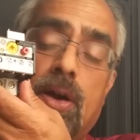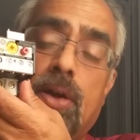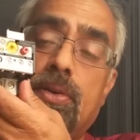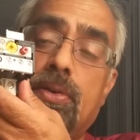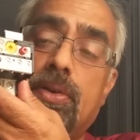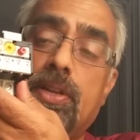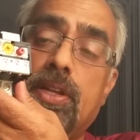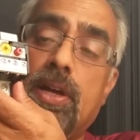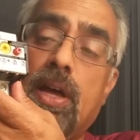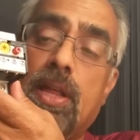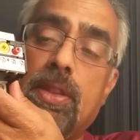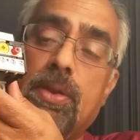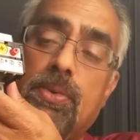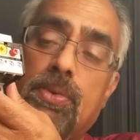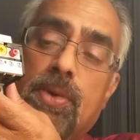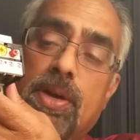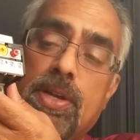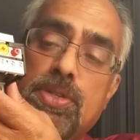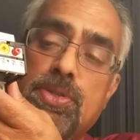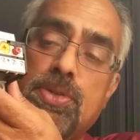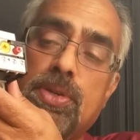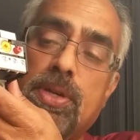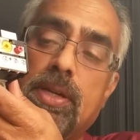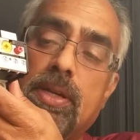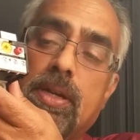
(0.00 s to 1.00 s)
or
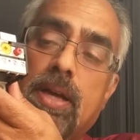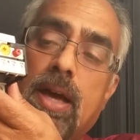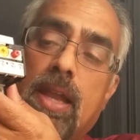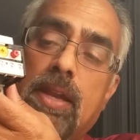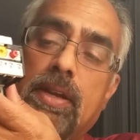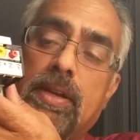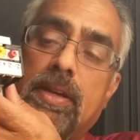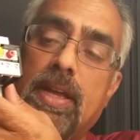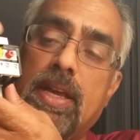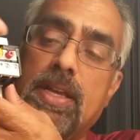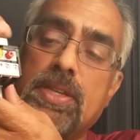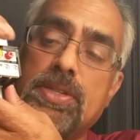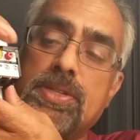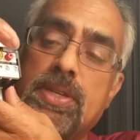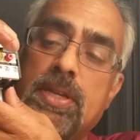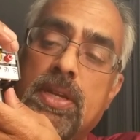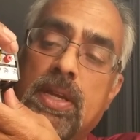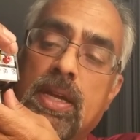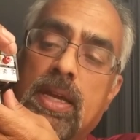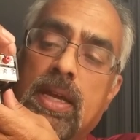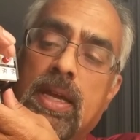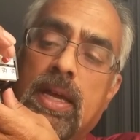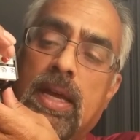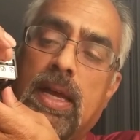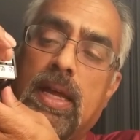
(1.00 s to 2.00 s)
otherwise you can call it as,
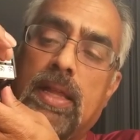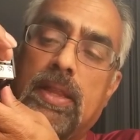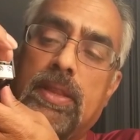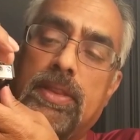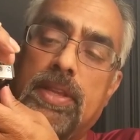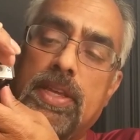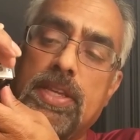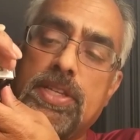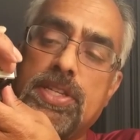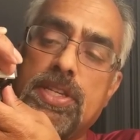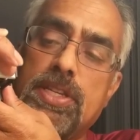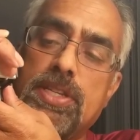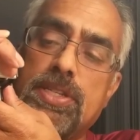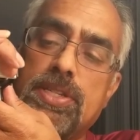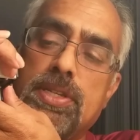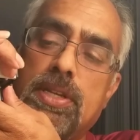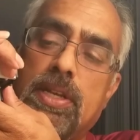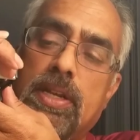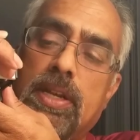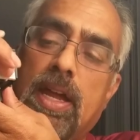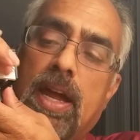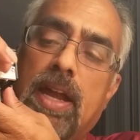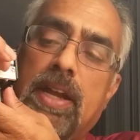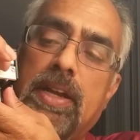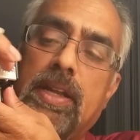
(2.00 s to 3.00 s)
this is
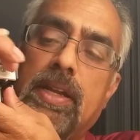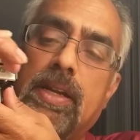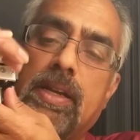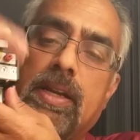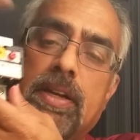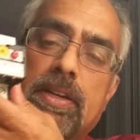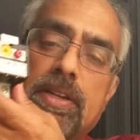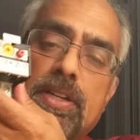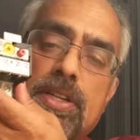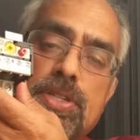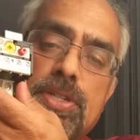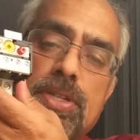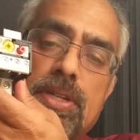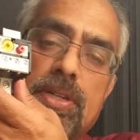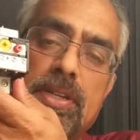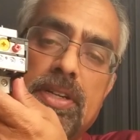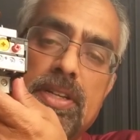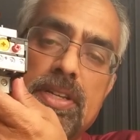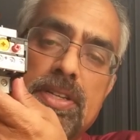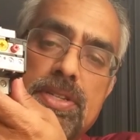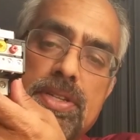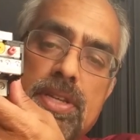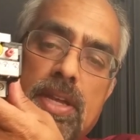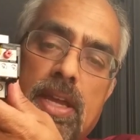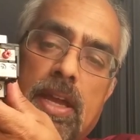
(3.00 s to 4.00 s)
in ideal condition, it
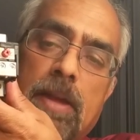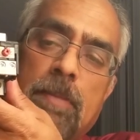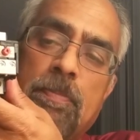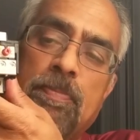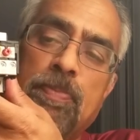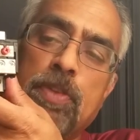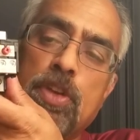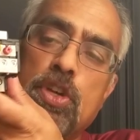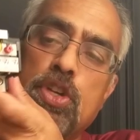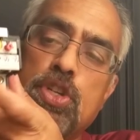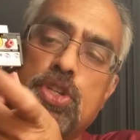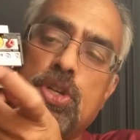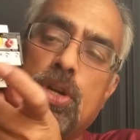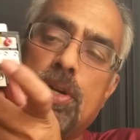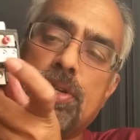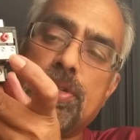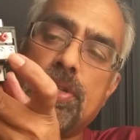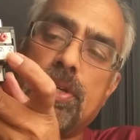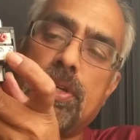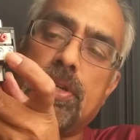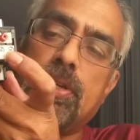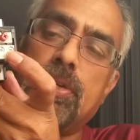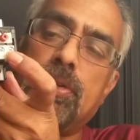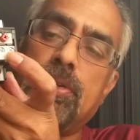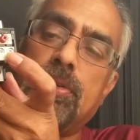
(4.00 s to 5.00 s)
is a short
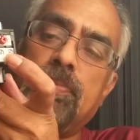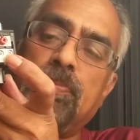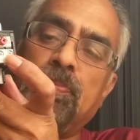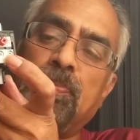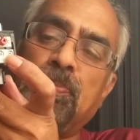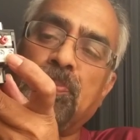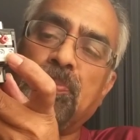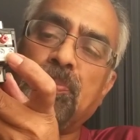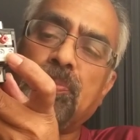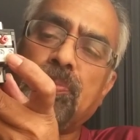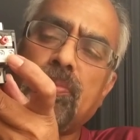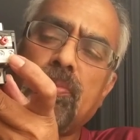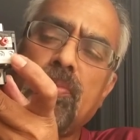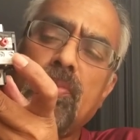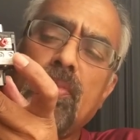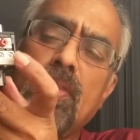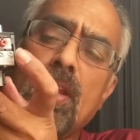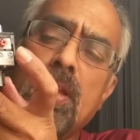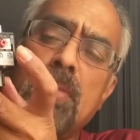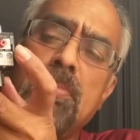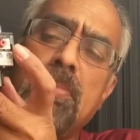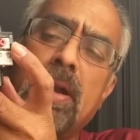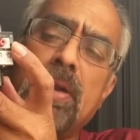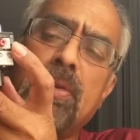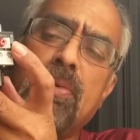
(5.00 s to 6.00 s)
circuit,
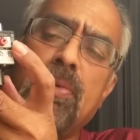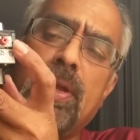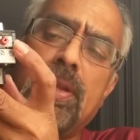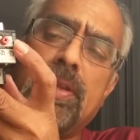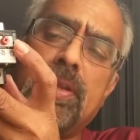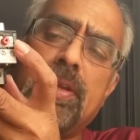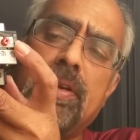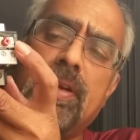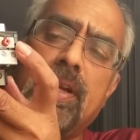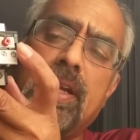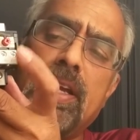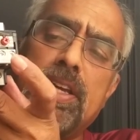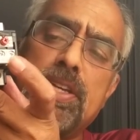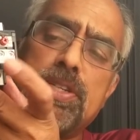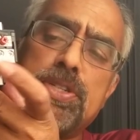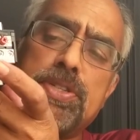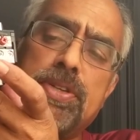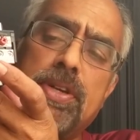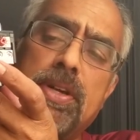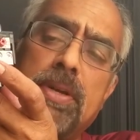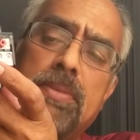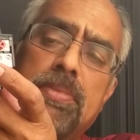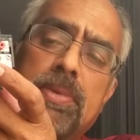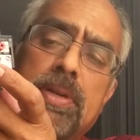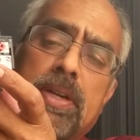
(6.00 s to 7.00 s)
but when the relay is
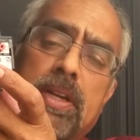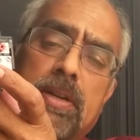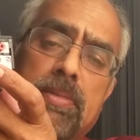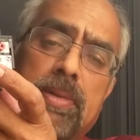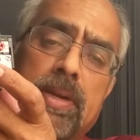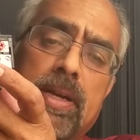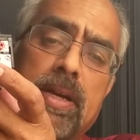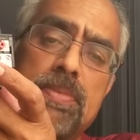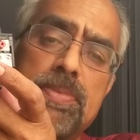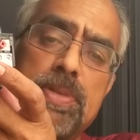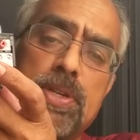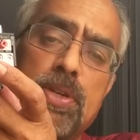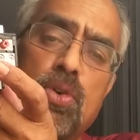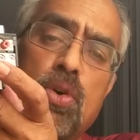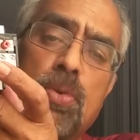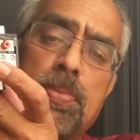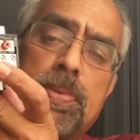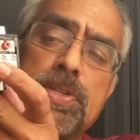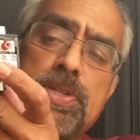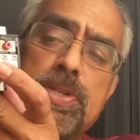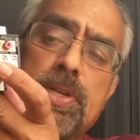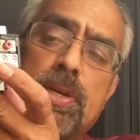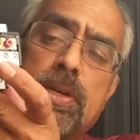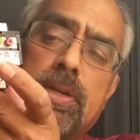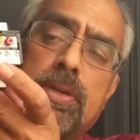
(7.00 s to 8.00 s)
stripped, it becomes an
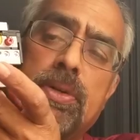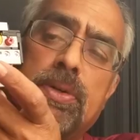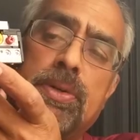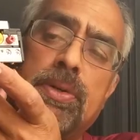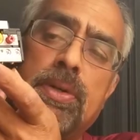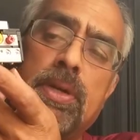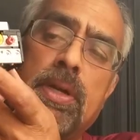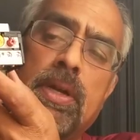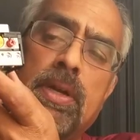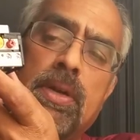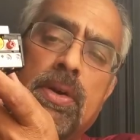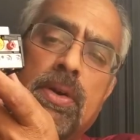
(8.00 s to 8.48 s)
open circuit.